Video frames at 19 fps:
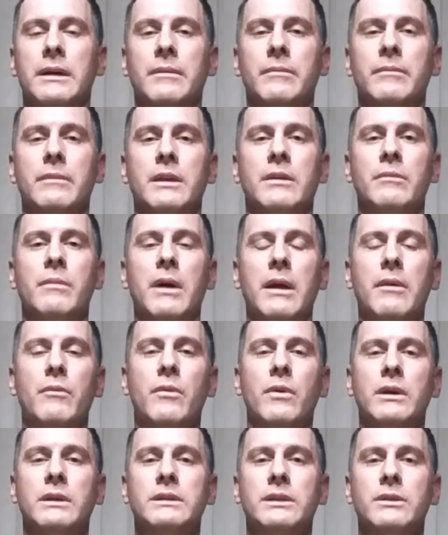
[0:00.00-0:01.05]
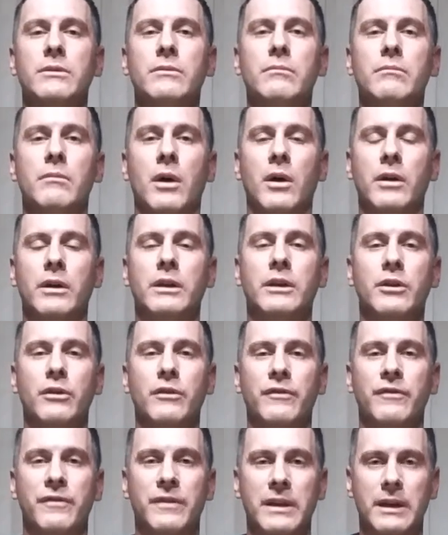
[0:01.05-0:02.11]
you might want to mark your
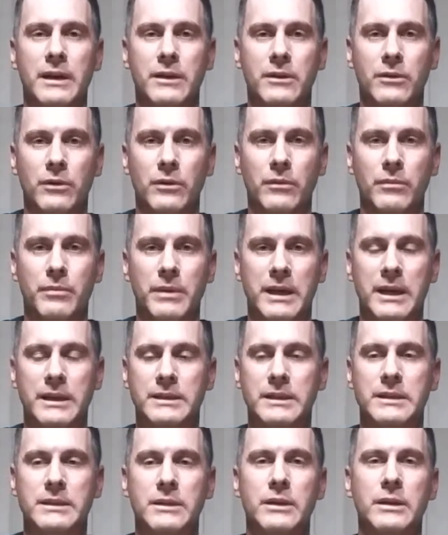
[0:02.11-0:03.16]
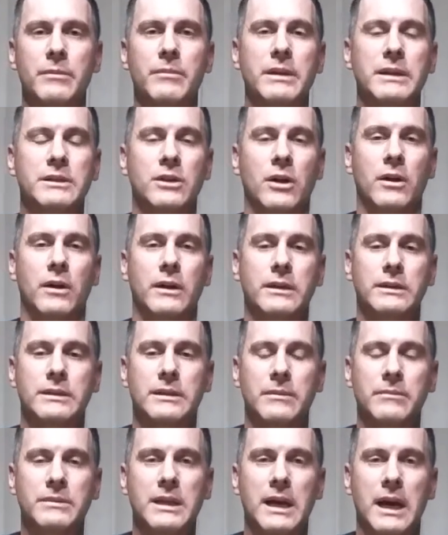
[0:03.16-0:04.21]
vehicle, because it's going to be dark
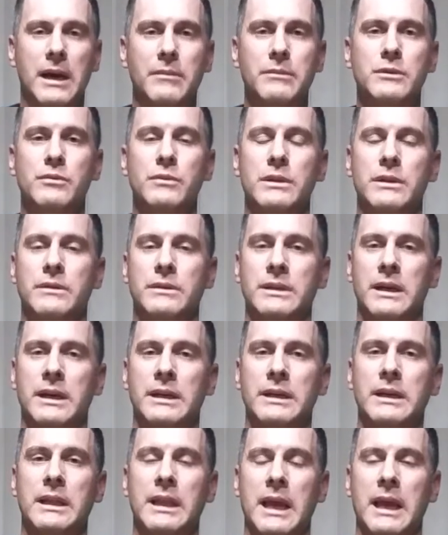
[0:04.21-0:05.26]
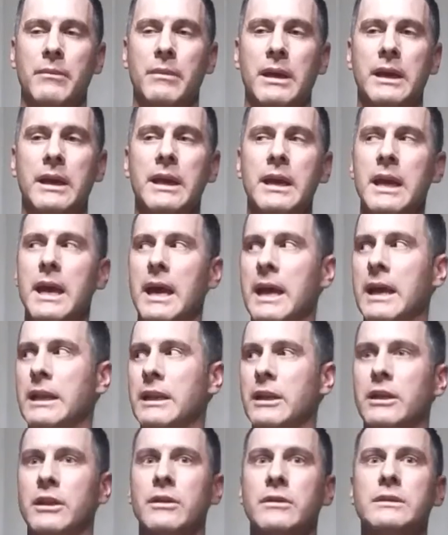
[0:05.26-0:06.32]
sometimes when you're done clamming,
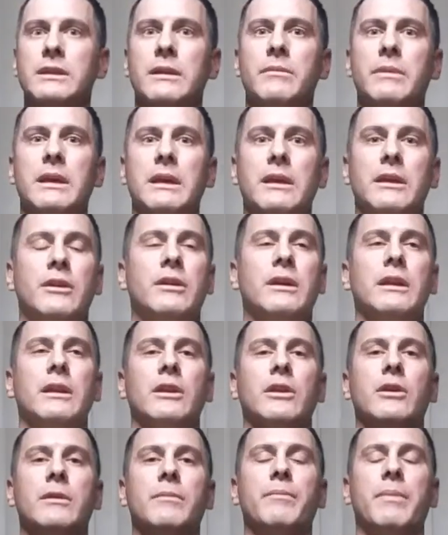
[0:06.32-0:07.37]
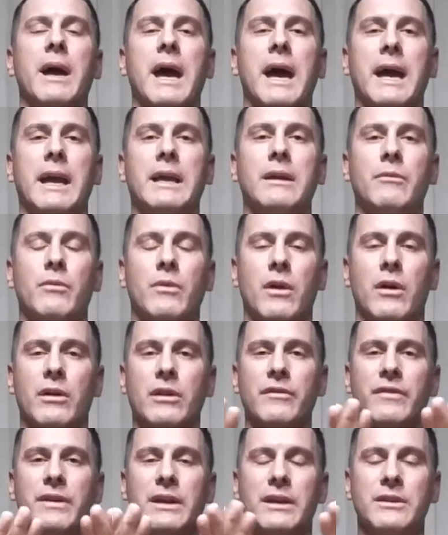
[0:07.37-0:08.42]
and there's going to be, you're going to look back where all the
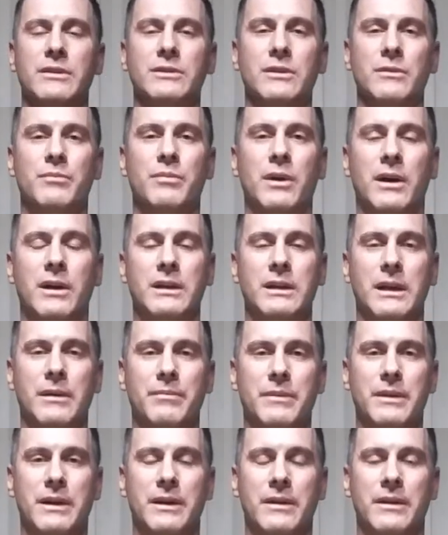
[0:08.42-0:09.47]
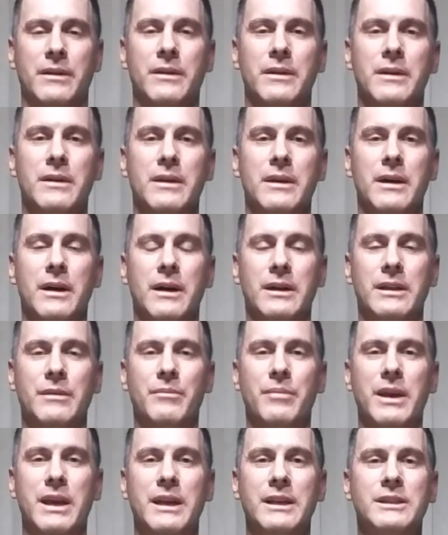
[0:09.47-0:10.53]
vehicles are parked up there on the
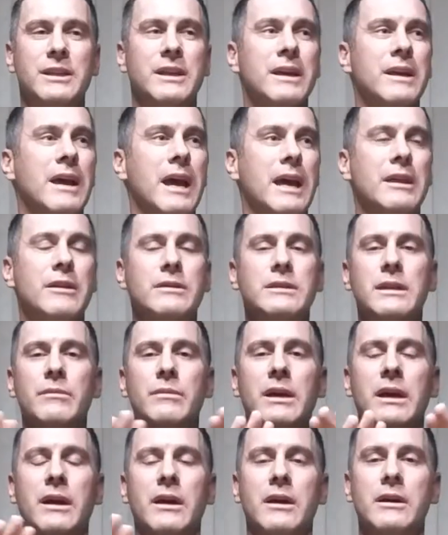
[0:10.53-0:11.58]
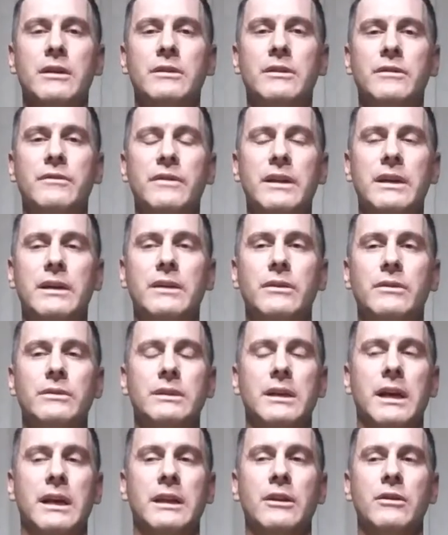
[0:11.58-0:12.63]
beach, and there's going to be 100 vehicles,
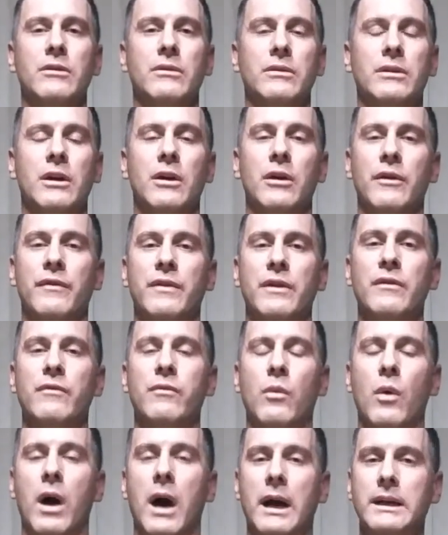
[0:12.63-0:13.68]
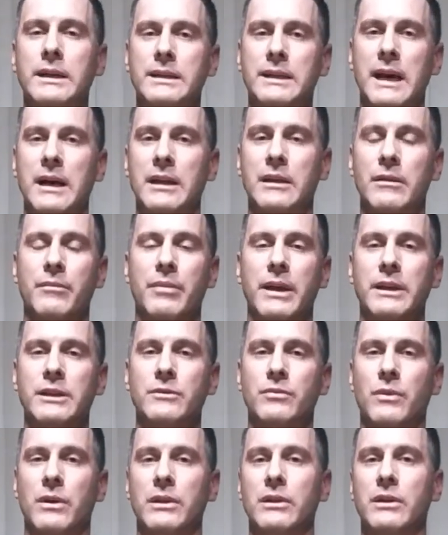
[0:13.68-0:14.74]
and you don't know if you've walked down the beach
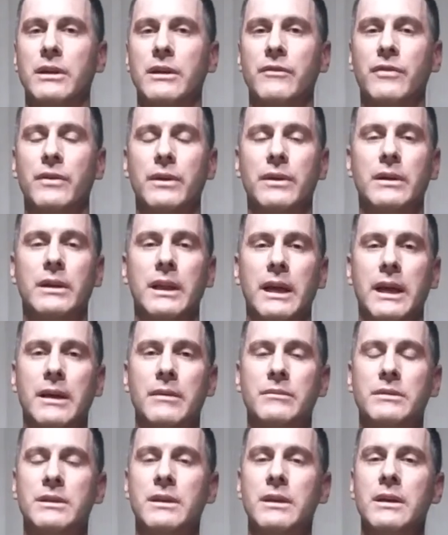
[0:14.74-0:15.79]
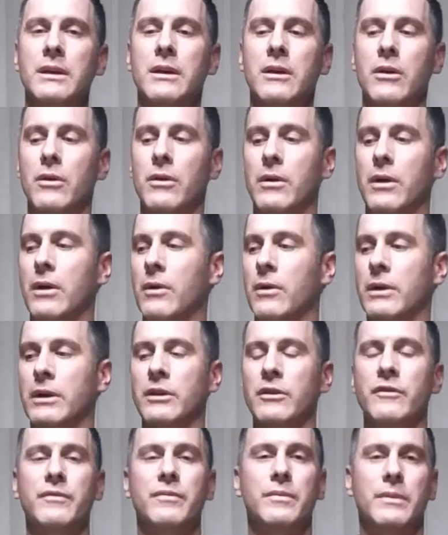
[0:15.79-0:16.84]
while looking for your clams, or
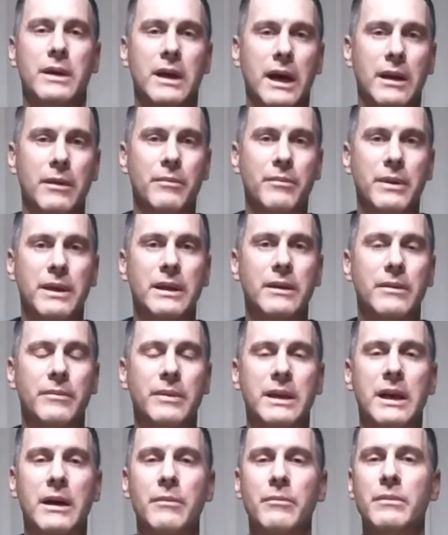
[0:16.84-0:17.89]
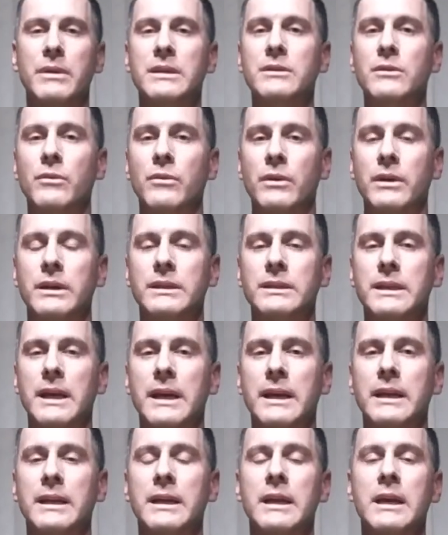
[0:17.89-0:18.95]
you've kind of become
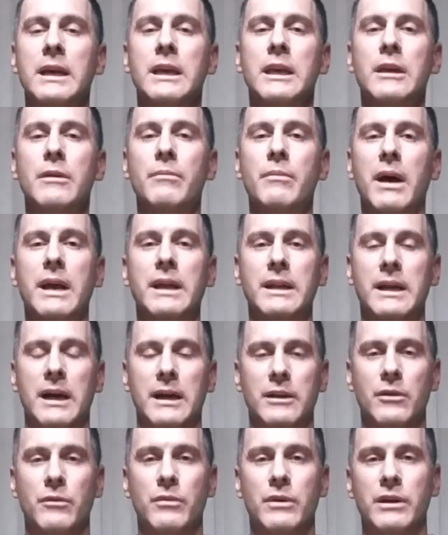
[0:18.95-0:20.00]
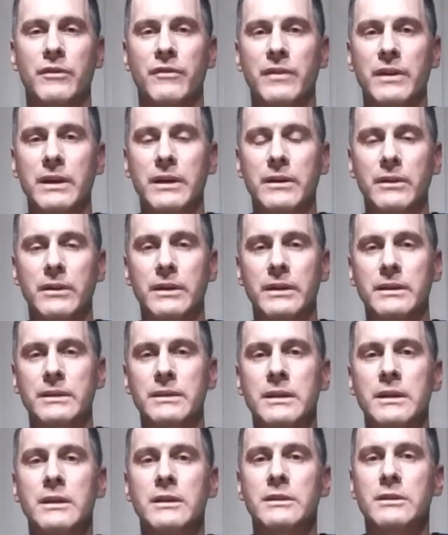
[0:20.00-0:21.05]
misorientated. You might not know where your vehicle is.
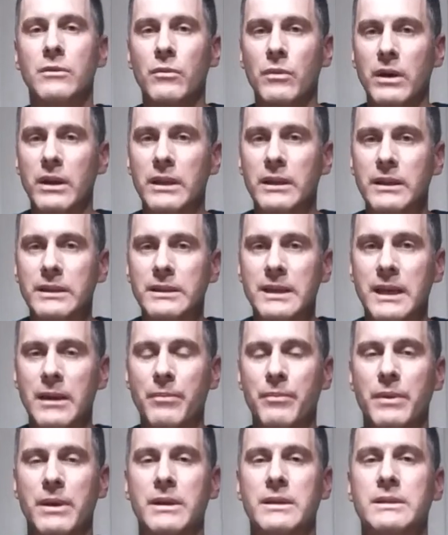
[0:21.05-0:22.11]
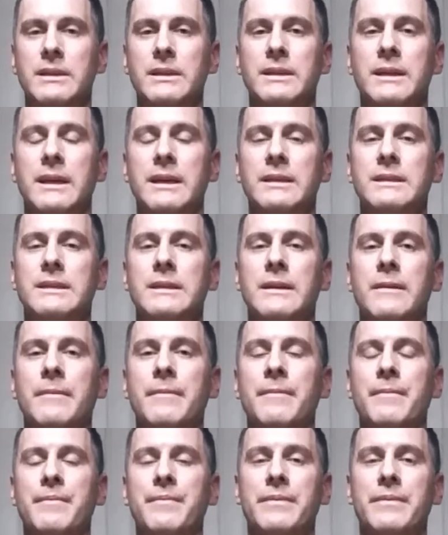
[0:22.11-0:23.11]
So one tip is to get some